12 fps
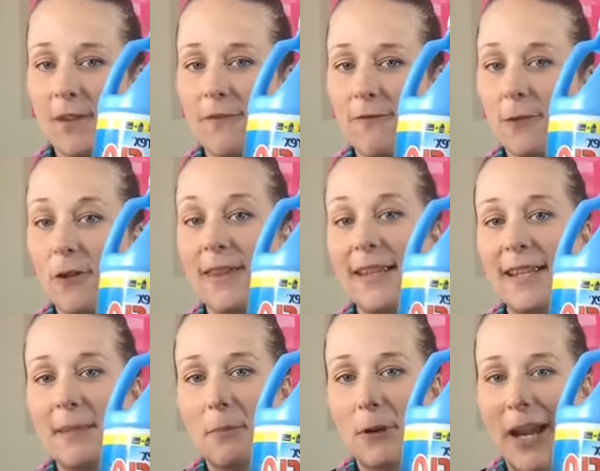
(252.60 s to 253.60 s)
for
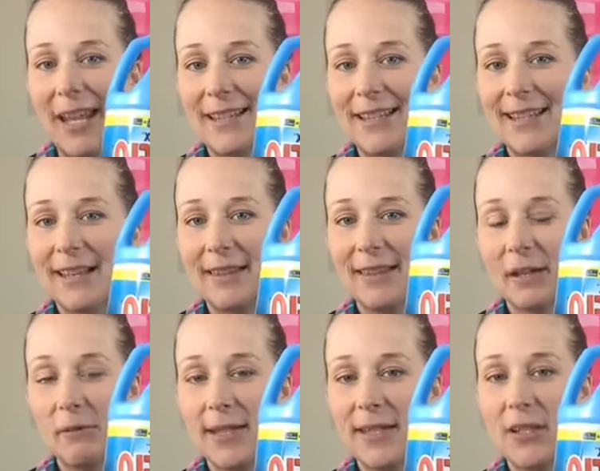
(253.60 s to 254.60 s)
this brand's
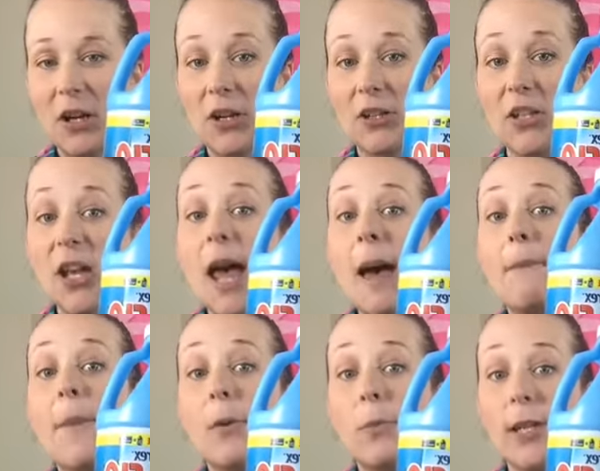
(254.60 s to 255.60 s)
liquid starch,
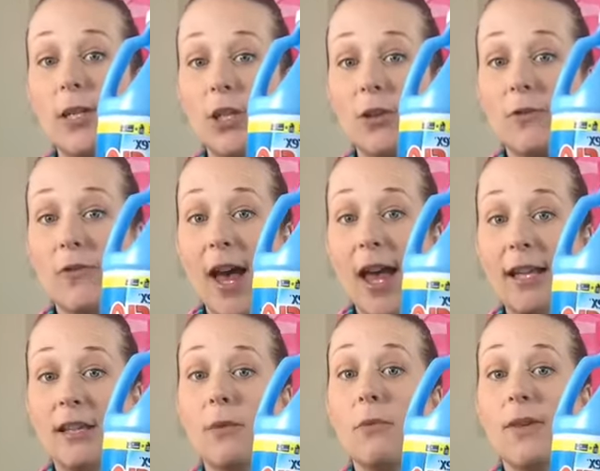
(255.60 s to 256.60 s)
but we do
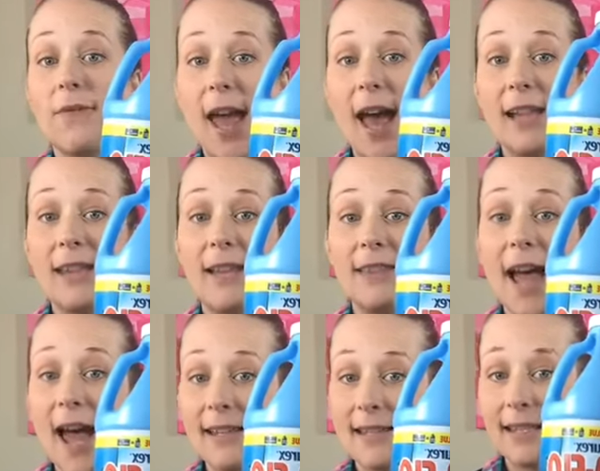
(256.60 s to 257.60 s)
find we've had a
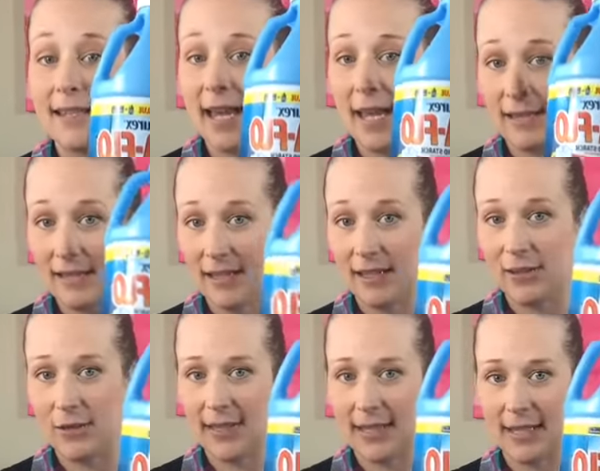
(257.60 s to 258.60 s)
lot of success in
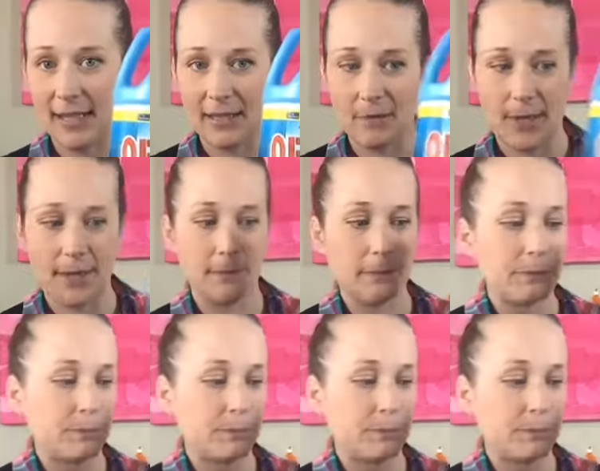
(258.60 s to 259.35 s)
using this one.